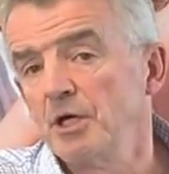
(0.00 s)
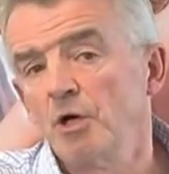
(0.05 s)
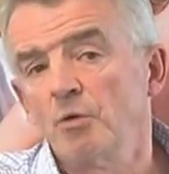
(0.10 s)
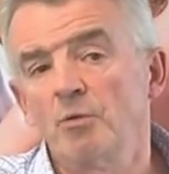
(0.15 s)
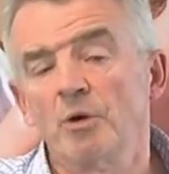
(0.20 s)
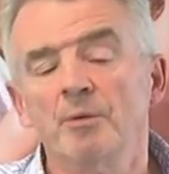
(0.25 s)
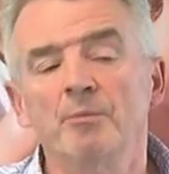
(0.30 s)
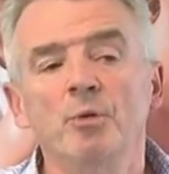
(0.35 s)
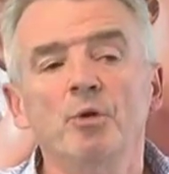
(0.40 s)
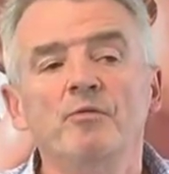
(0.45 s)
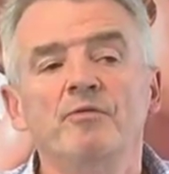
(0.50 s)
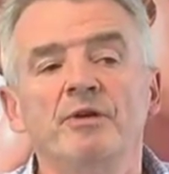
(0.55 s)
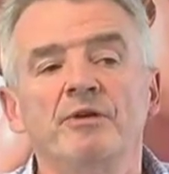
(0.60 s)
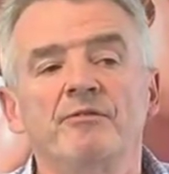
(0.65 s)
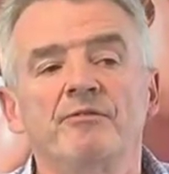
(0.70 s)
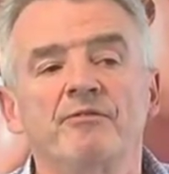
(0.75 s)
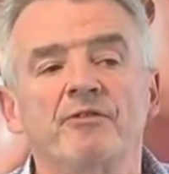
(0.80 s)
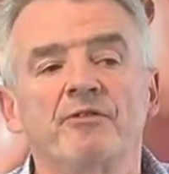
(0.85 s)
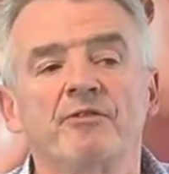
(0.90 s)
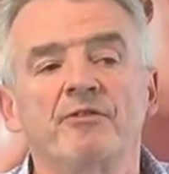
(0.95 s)
We're moving
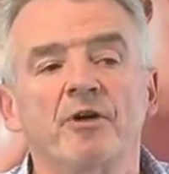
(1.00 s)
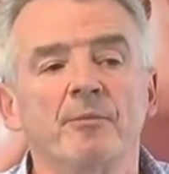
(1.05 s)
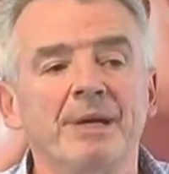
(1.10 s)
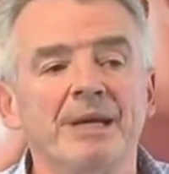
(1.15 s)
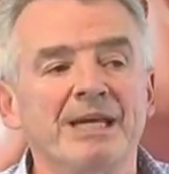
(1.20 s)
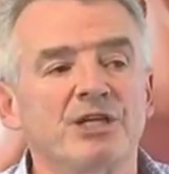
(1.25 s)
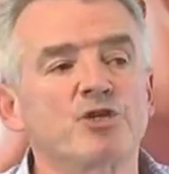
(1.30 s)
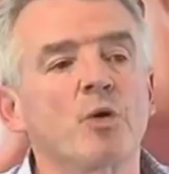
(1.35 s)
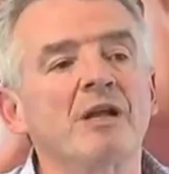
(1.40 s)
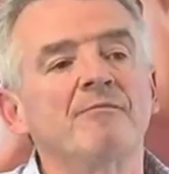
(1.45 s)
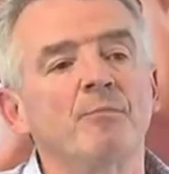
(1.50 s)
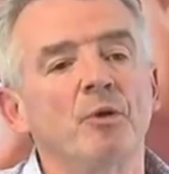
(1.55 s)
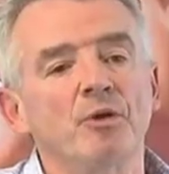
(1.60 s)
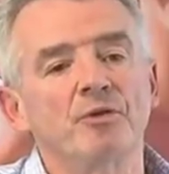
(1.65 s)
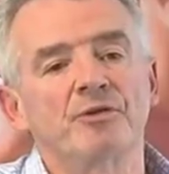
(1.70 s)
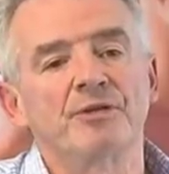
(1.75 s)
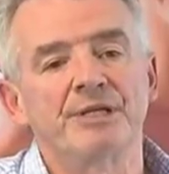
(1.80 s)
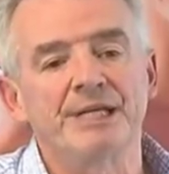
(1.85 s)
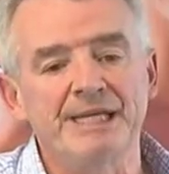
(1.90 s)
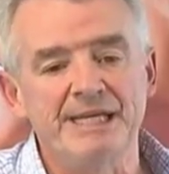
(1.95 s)
from a 12
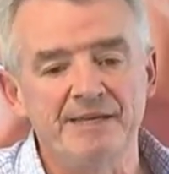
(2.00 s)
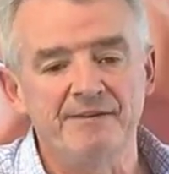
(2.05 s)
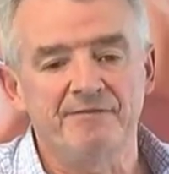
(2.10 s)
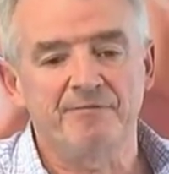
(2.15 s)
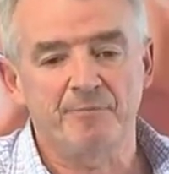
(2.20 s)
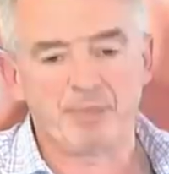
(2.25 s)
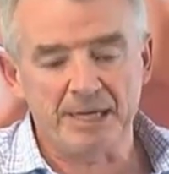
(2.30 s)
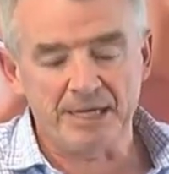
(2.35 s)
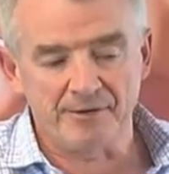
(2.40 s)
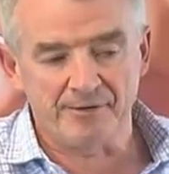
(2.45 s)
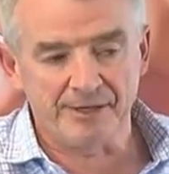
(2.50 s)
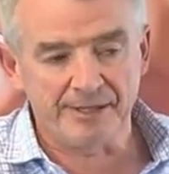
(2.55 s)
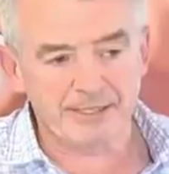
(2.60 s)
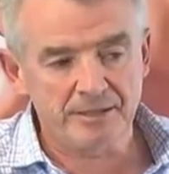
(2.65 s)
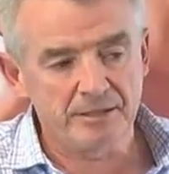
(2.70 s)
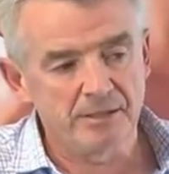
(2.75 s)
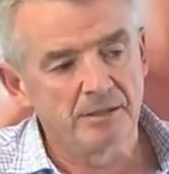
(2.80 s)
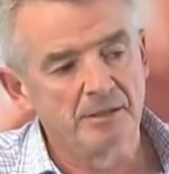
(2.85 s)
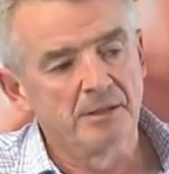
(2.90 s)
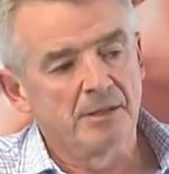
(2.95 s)
month leave
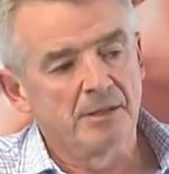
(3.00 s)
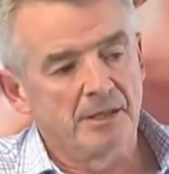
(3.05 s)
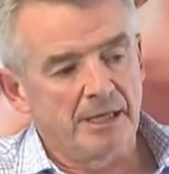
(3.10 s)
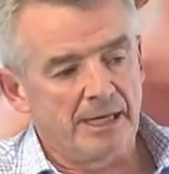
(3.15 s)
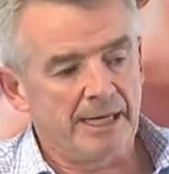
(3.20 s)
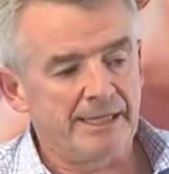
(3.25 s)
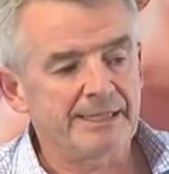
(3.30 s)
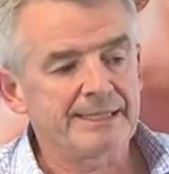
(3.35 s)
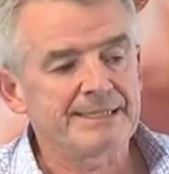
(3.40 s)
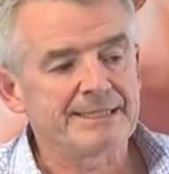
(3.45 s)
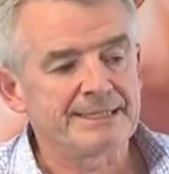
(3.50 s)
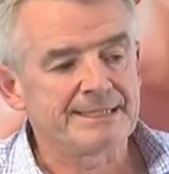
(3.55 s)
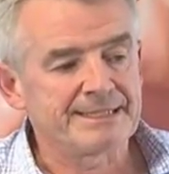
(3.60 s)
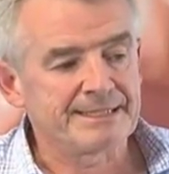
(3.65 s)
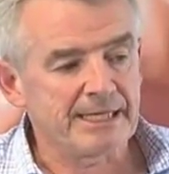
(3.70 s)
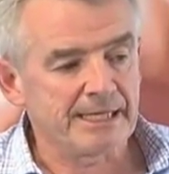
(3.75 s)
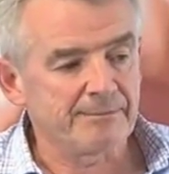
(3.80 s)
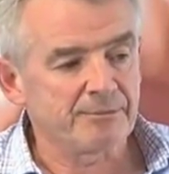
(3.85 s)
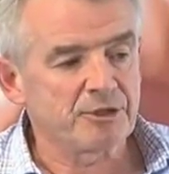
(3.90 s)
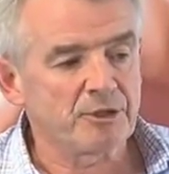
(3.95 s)
period uh, this is
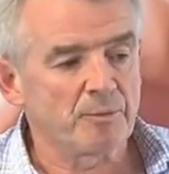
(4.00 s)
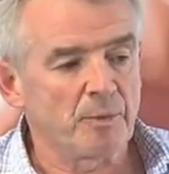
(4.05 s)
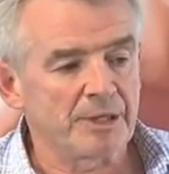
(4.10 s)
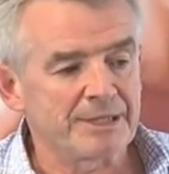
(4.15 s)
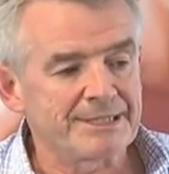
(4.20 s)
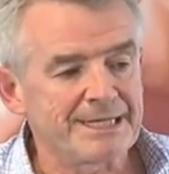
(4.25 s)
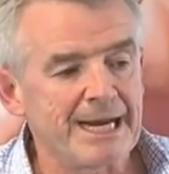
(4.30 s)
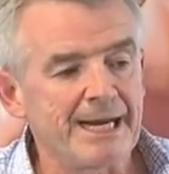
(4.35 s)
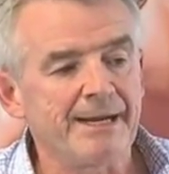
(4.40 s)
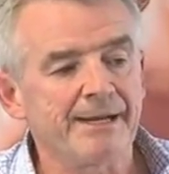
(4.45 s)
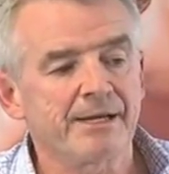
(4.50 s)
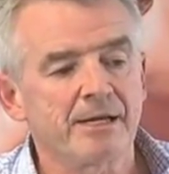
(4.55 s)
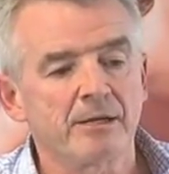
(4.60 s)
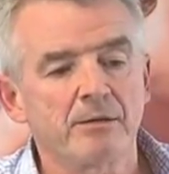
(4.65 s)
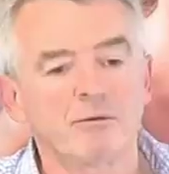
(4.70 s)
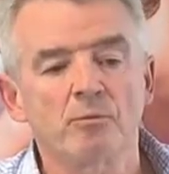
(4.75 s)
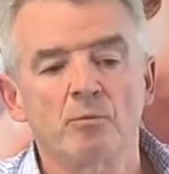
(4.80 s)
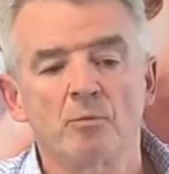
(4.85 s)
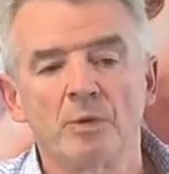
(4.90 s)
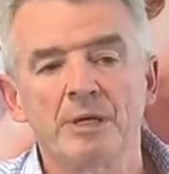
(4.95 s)
somewhat
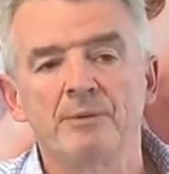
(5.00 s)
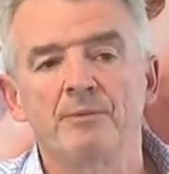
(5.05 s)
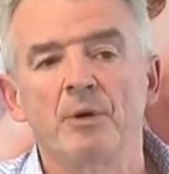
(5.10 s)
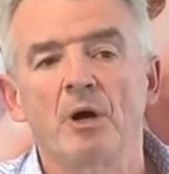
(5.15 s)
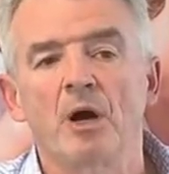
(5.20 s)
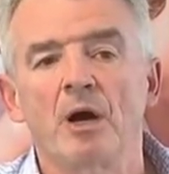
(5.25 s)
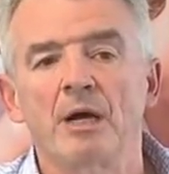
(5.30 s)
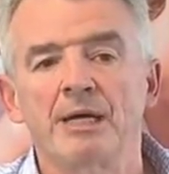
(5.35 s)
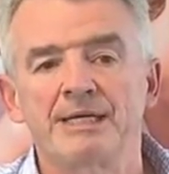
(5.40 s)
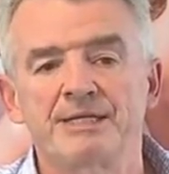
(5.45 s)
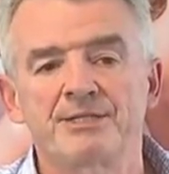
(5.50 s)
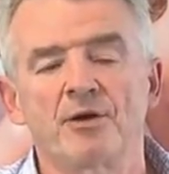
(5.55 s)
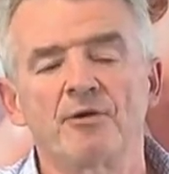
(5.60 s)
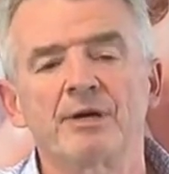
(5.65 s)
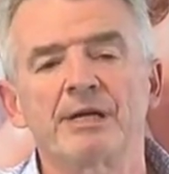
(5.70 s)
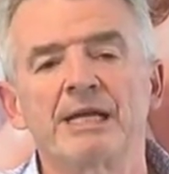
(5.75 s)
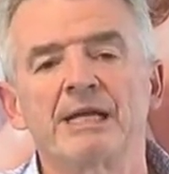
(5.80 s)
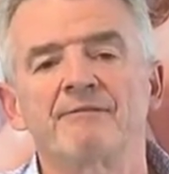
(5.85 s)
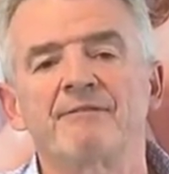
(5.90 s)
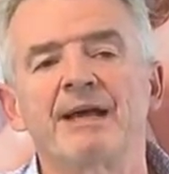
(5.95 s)
technical. We
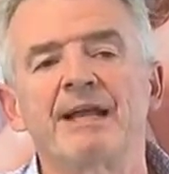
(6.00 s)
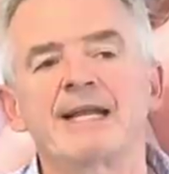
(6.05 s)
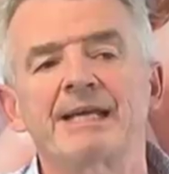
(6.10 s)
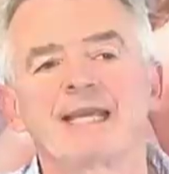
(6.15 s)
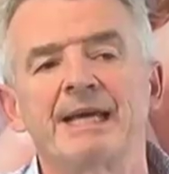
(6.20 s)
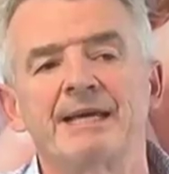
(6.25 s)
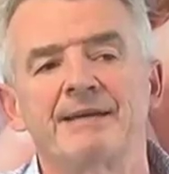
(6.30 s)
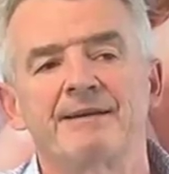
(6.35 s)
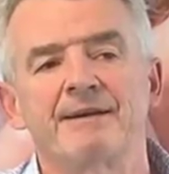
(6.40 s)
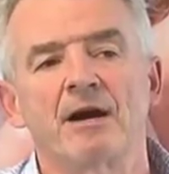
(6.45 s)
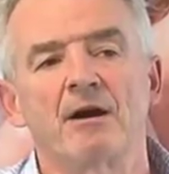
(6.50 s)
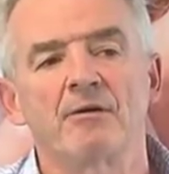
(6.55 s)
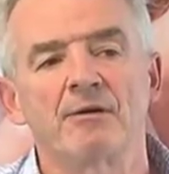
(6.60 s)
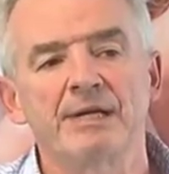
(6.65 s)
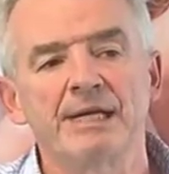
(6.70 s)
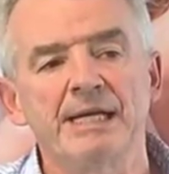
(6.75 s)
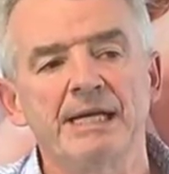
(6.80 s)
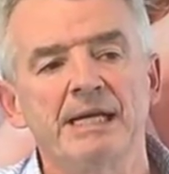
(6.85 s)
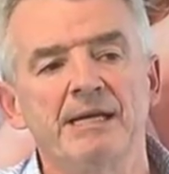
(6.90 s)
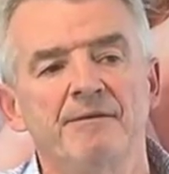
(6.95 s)
historically have allocated our
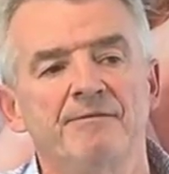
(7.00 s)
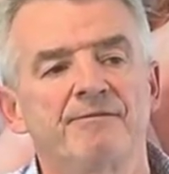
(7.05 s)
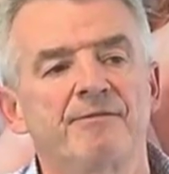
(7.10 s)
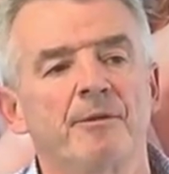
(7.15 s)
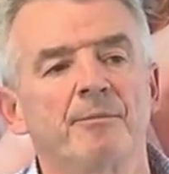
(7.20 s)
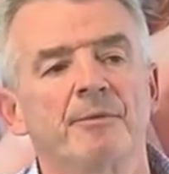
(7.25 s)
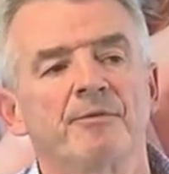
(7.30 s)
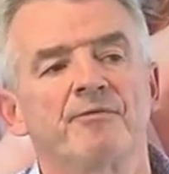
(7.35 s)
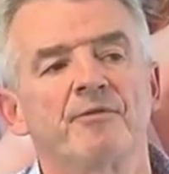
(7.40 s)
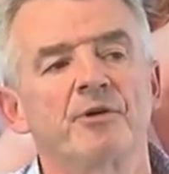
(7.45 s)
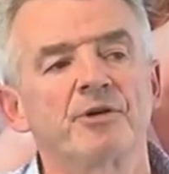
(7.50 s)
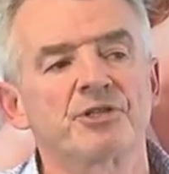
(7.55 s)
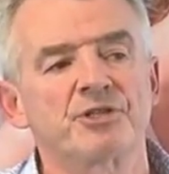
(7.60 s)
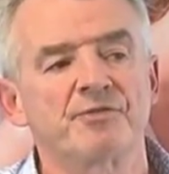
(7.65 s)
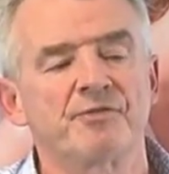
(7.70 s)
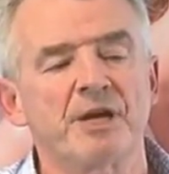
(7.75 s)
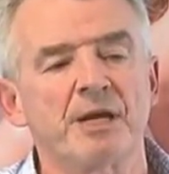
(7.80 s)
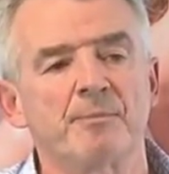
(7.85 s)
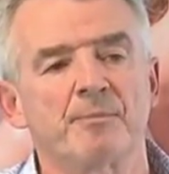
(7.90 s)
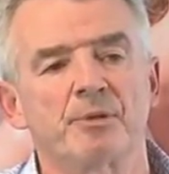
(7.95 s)
leave from the 1st
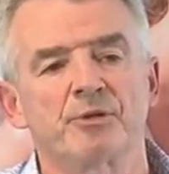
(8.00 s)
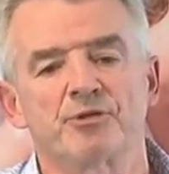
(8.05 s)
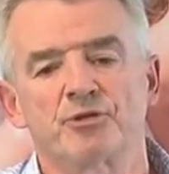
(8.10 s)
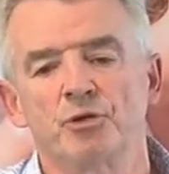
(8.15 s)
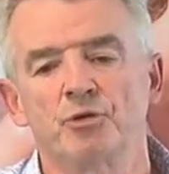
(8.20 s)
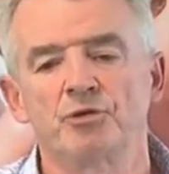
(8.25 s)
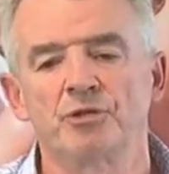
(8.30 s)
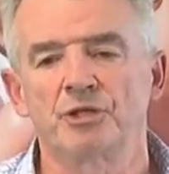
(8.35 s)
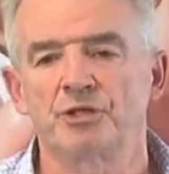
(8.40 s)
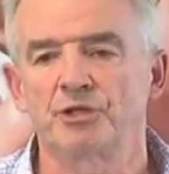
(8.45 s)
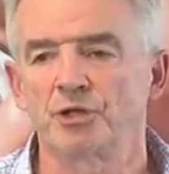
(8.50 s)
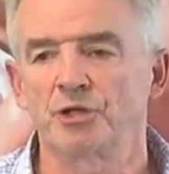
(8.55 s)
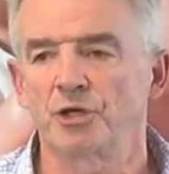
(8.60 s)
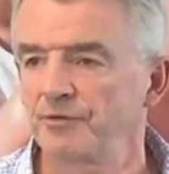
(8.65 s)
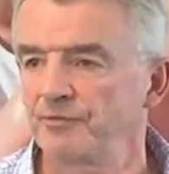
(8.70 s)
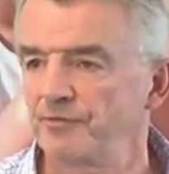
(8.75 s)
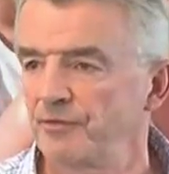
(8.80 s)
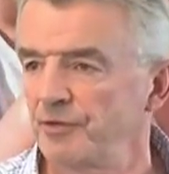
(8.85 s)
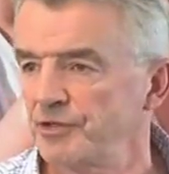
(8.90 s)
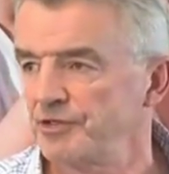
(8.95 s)
of April through to the
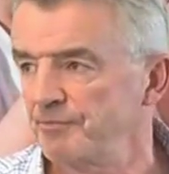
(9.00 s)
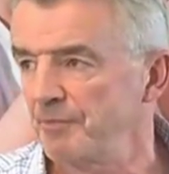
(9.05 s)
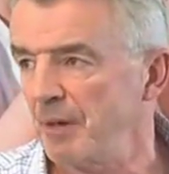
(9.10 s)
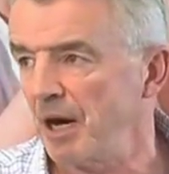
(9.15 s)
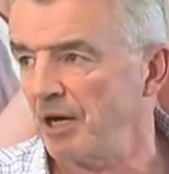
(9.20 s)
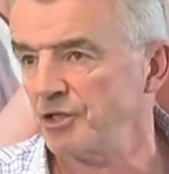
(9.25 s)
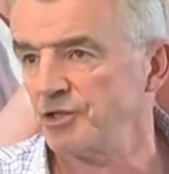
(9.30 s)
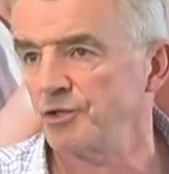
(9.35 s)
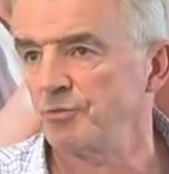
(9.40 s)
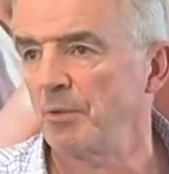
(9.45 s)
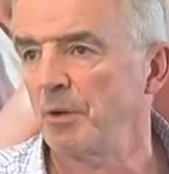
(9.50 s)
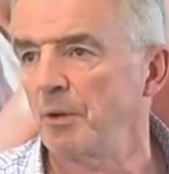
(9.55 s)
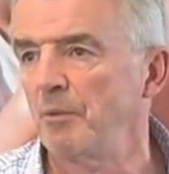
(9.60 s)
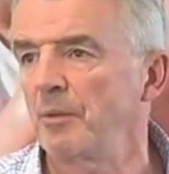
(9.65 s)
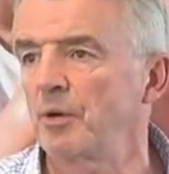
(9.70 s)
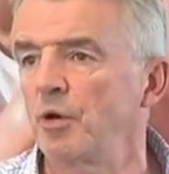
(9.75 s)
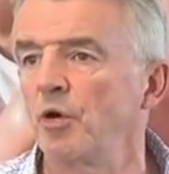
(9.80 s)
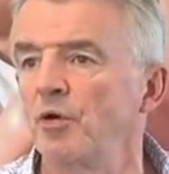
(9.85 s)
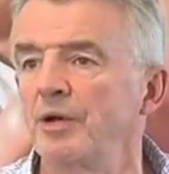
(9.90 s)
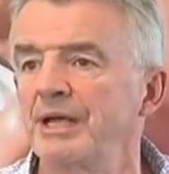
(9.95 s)
31st of March, so what we
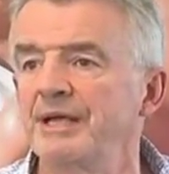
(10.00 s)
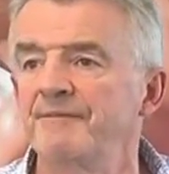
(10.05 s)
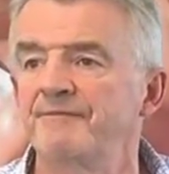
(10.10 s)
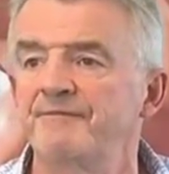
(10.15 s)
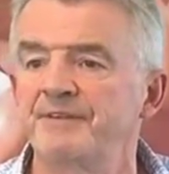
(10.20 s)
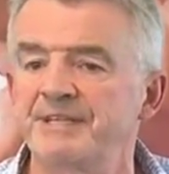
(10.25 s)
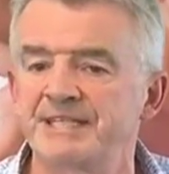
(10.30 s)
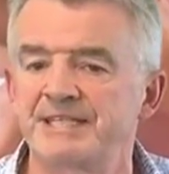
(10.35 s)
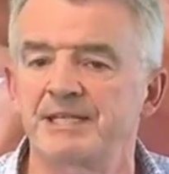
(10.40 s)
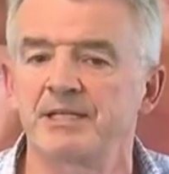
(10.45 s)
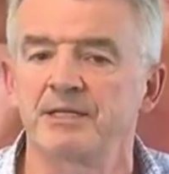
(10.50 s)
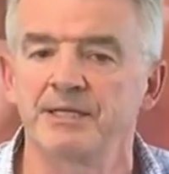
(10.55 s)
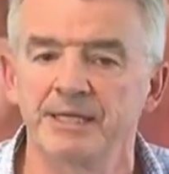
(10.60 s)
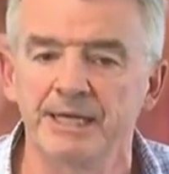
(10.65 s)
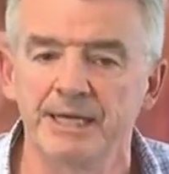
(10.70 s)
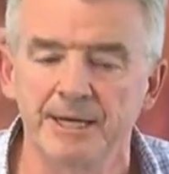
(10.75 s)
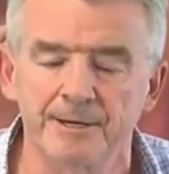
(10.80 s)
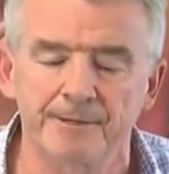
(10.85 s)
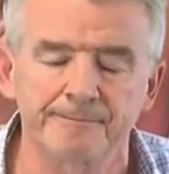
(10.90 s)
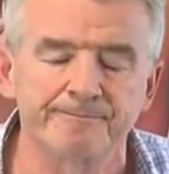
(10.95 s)
call a fiscal
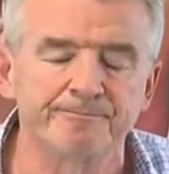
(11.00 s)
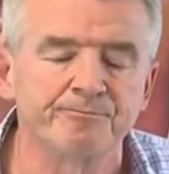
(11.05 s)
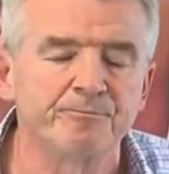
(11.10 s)
year.